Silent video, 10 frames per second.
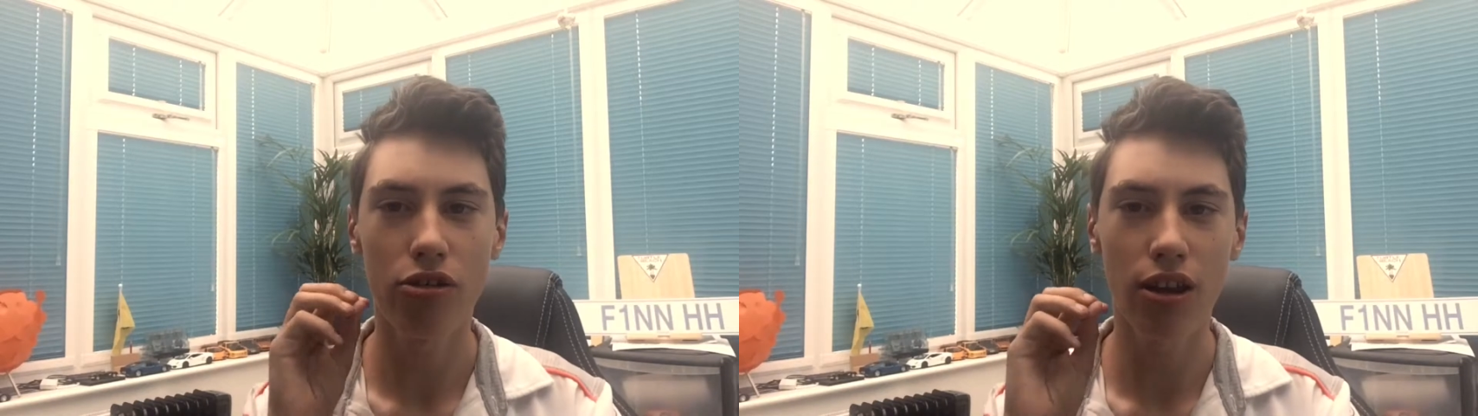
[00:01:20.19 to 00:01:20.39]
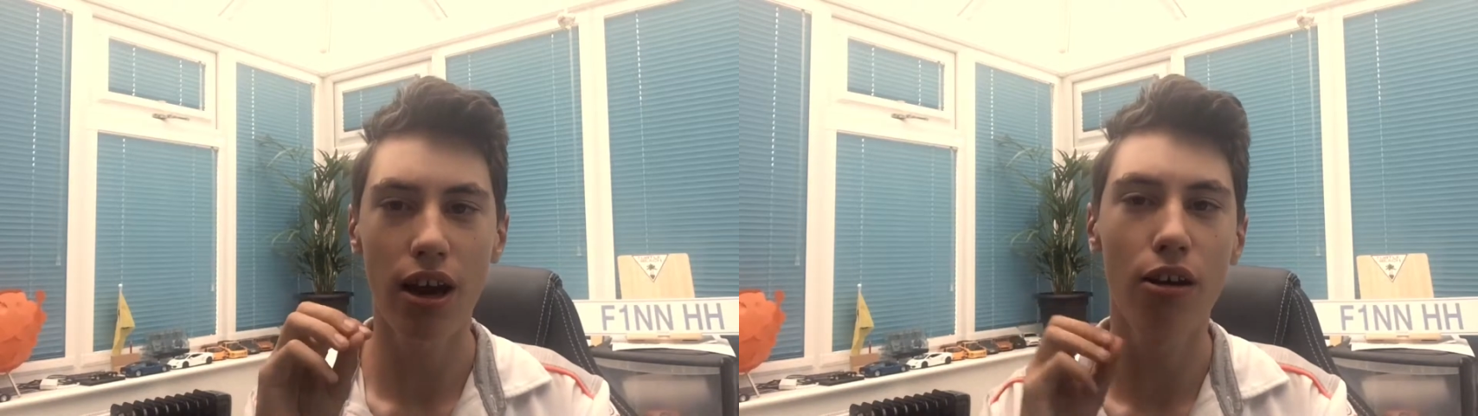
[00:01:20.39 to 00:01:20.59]

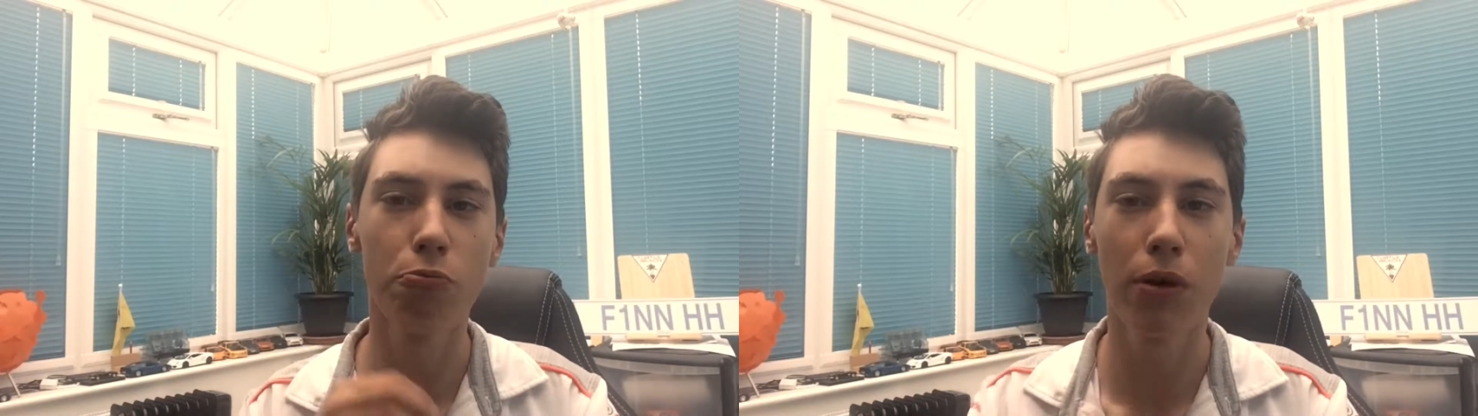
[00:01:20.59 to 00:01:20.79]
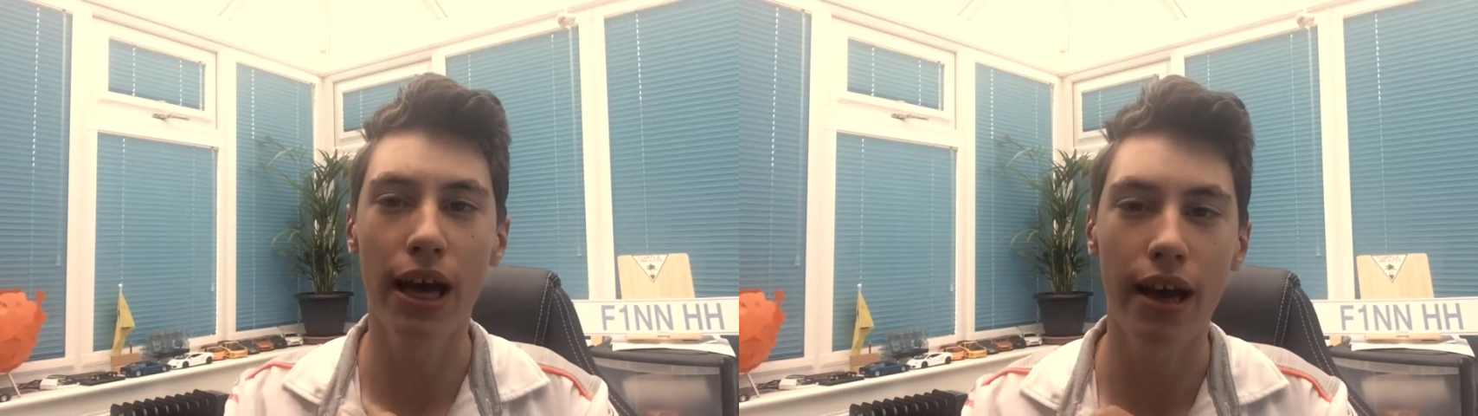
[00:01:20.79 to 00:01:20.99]
little
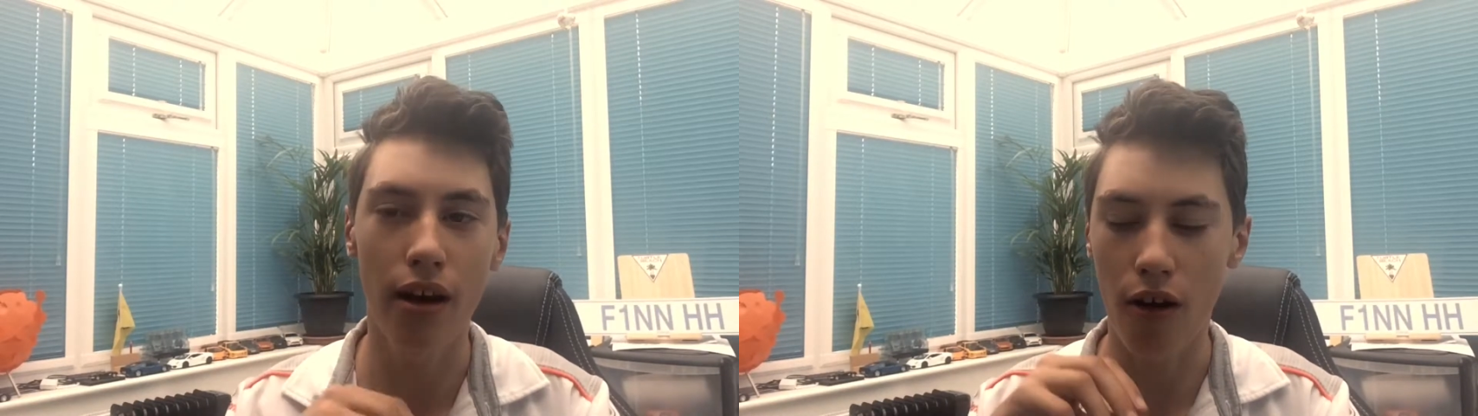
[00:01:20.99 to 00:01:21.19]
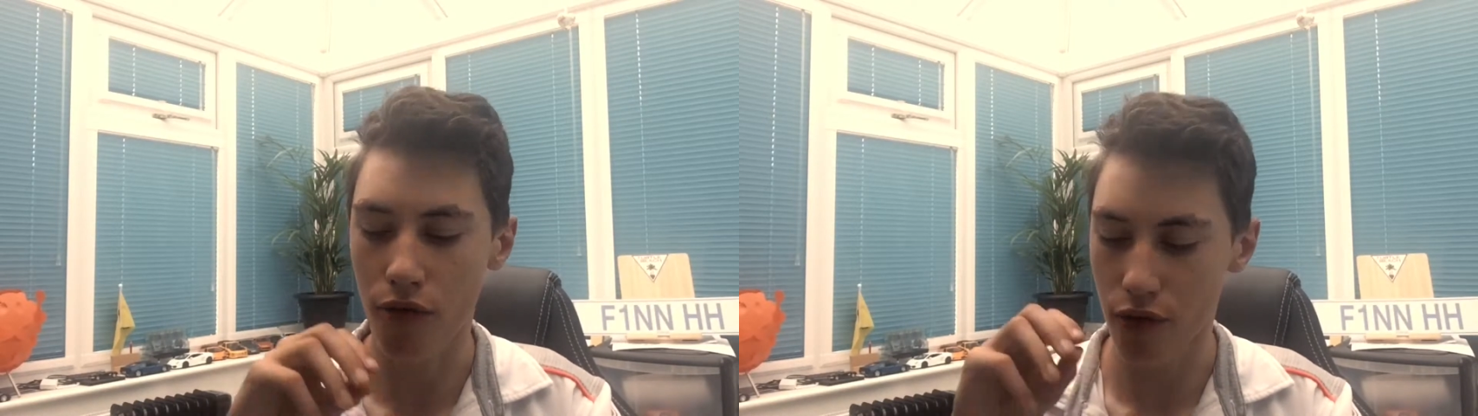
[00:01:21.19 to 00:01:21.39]

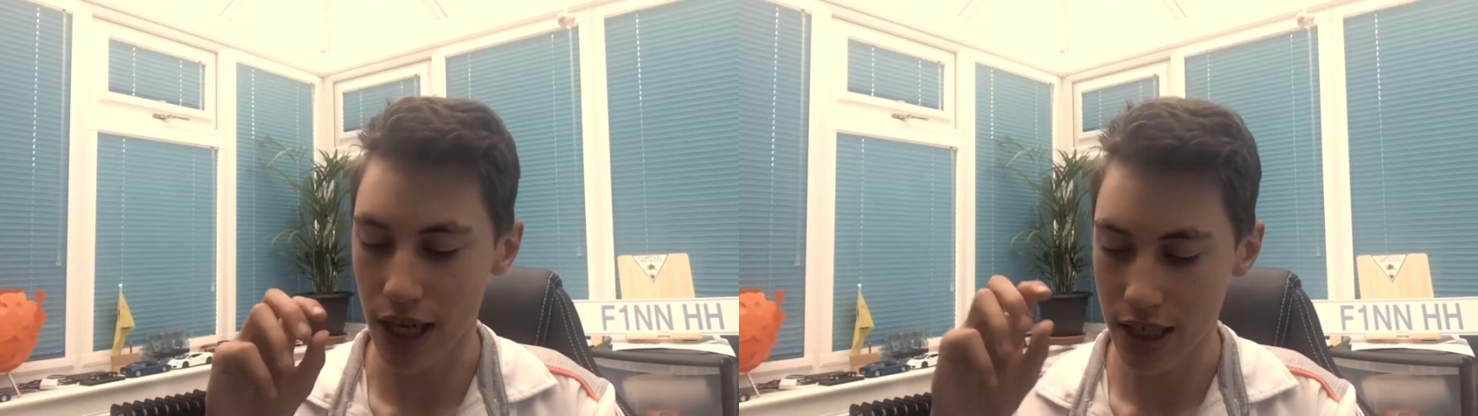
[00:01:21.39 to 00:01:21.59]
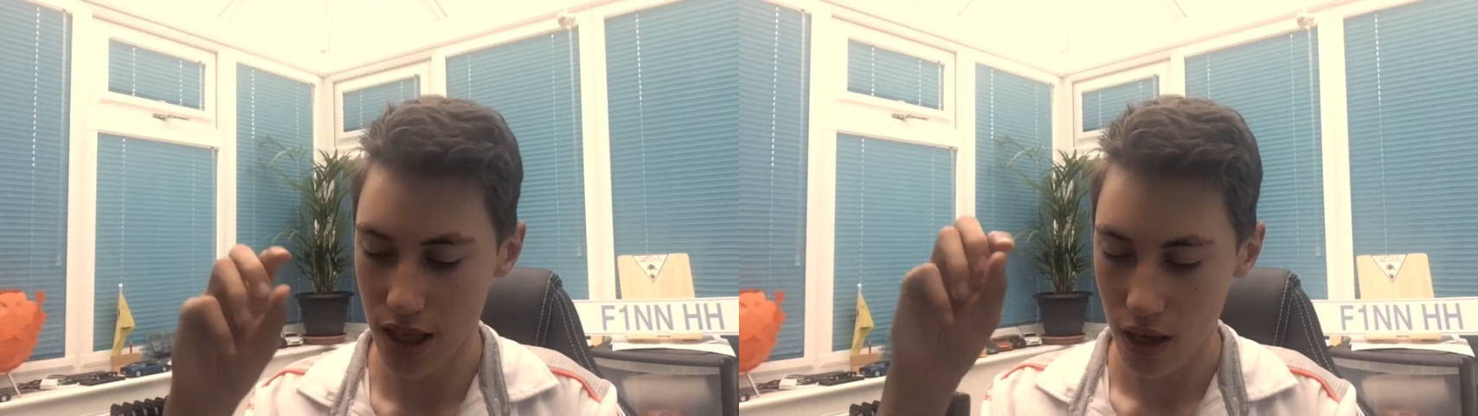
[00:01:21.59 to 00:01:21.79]
bit of
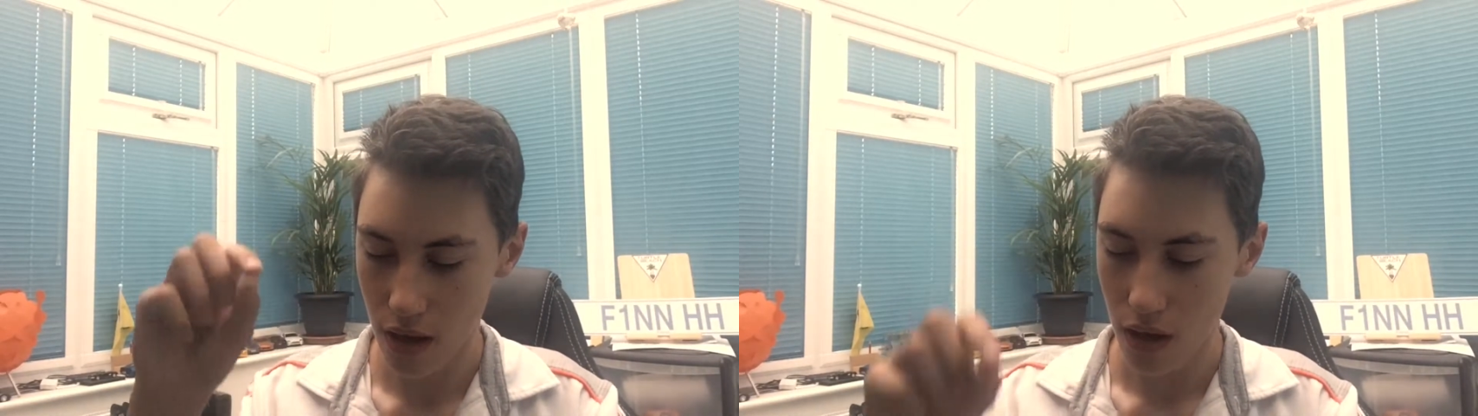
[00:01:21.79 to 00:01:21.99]
these